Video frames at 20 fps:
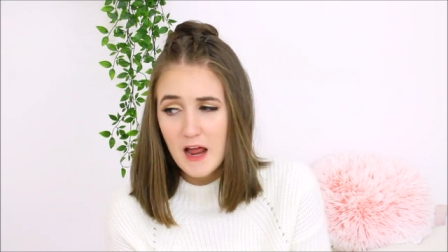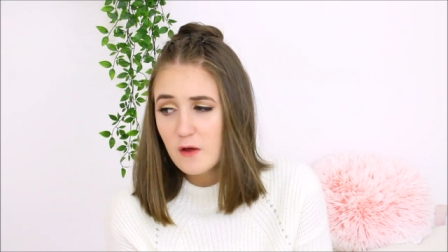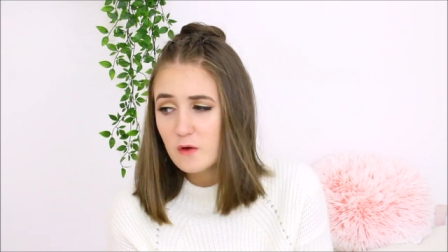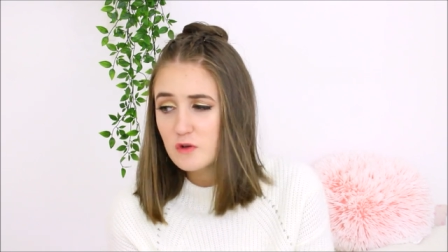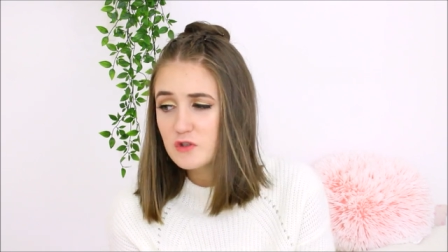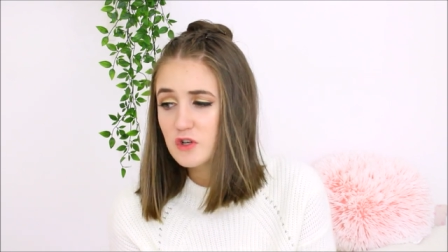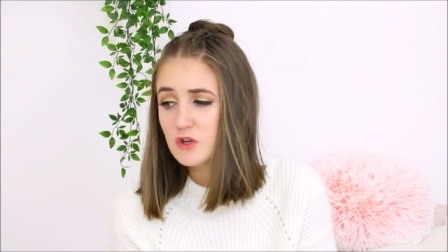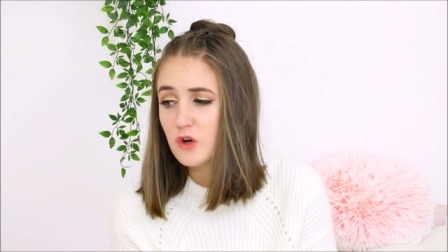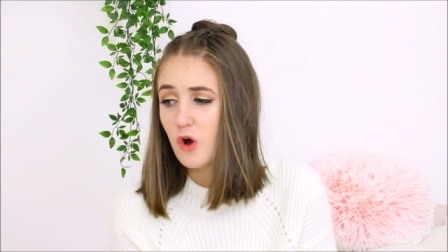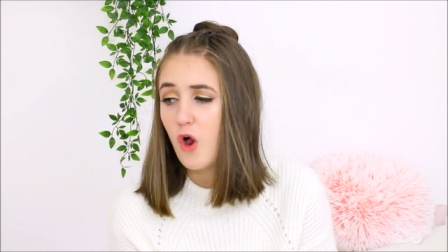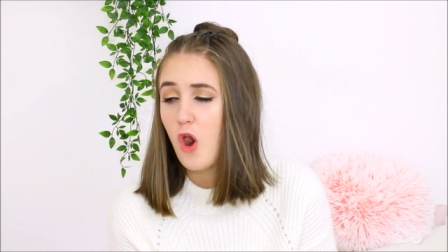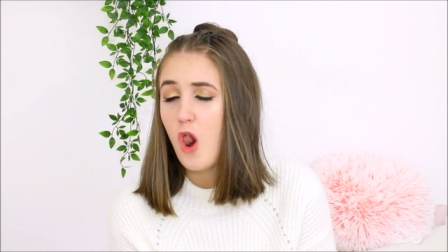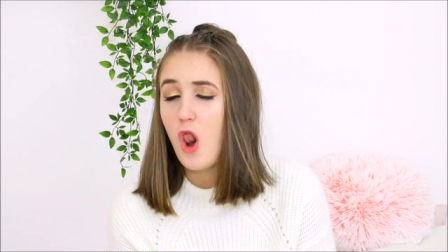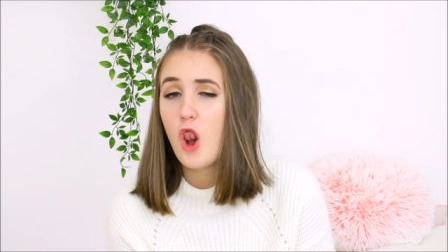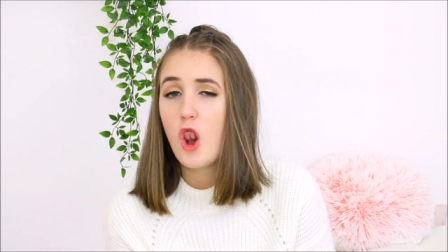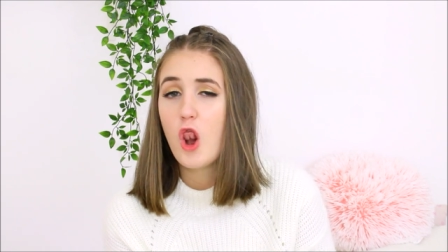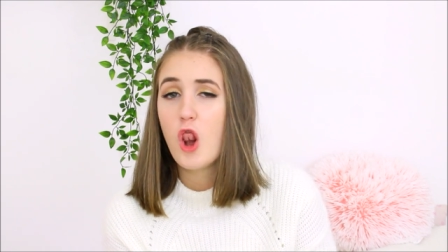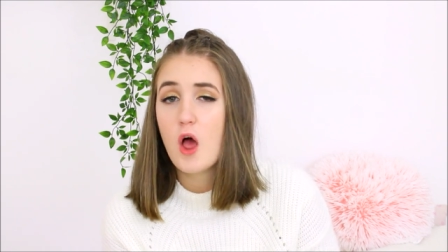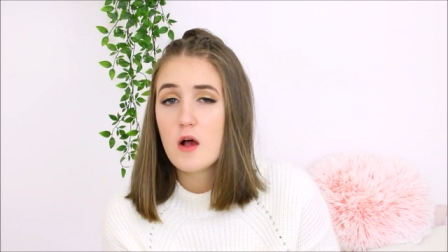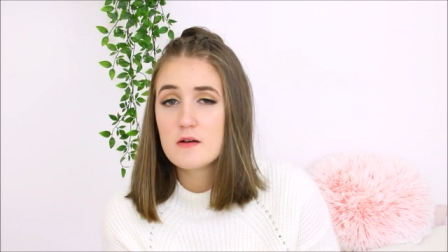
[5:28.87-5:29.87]
I also
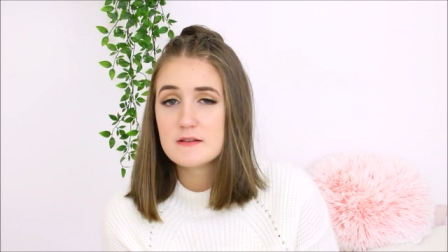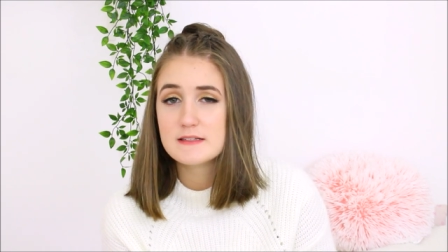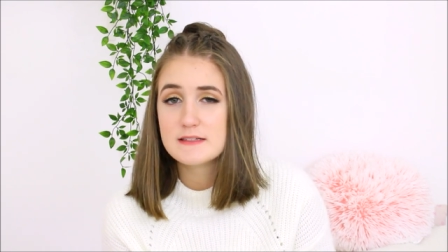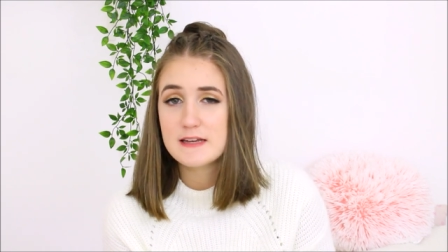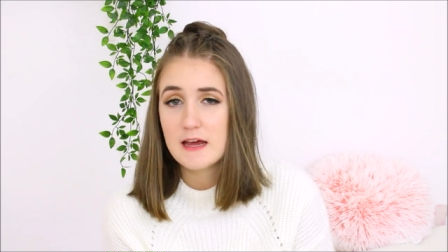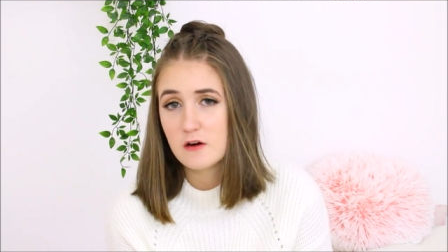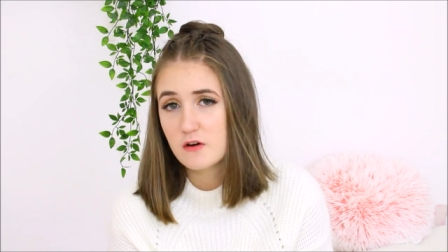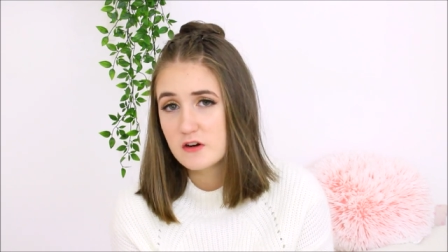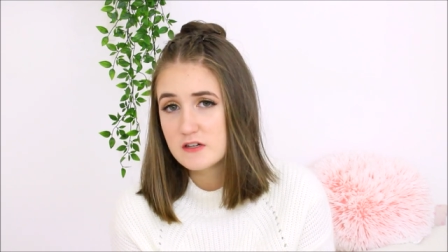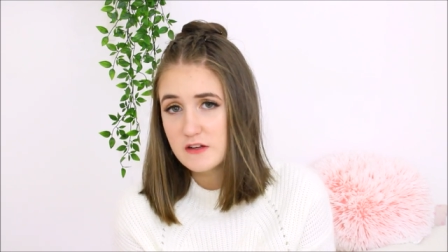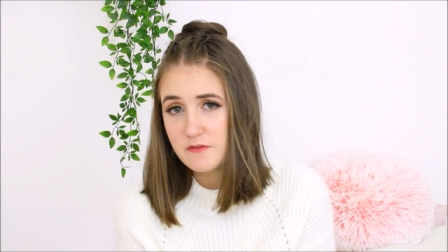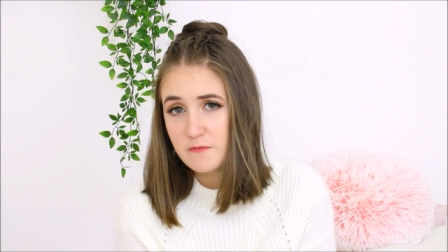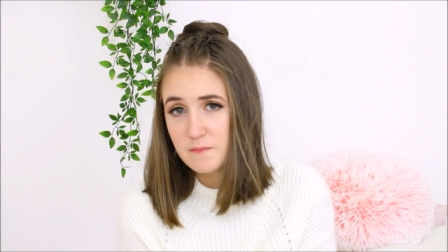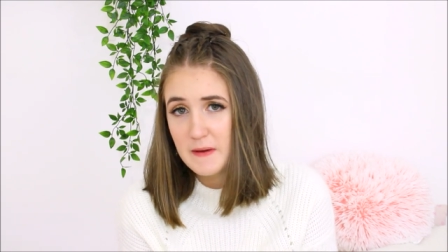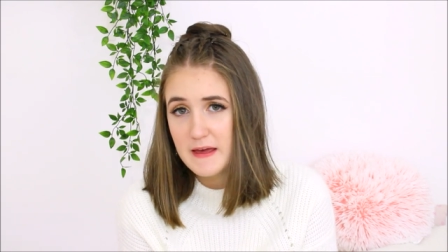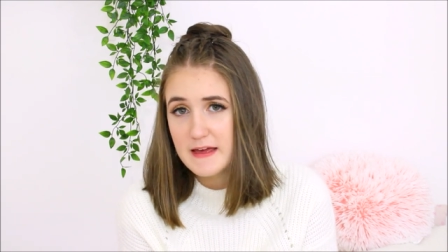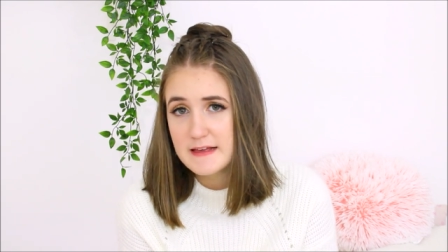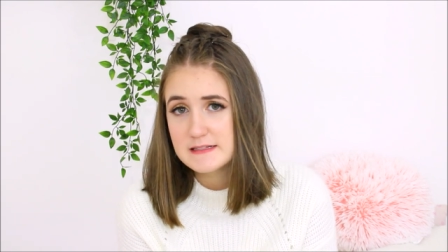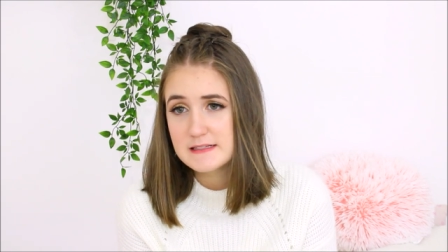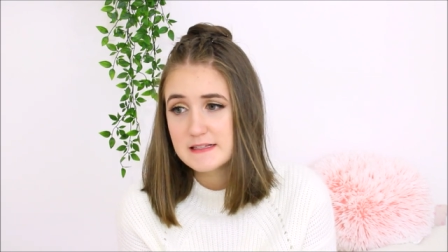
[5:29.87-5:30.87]
got loads of
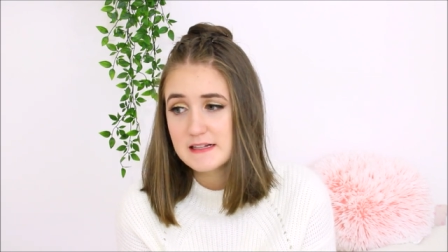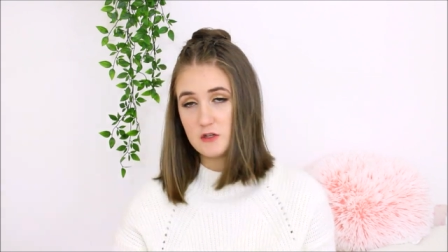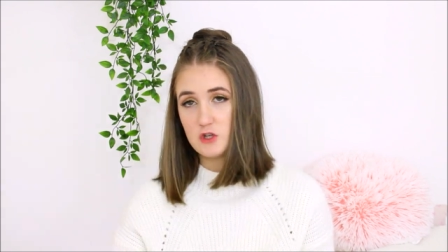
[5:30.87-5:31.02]
decorative bits.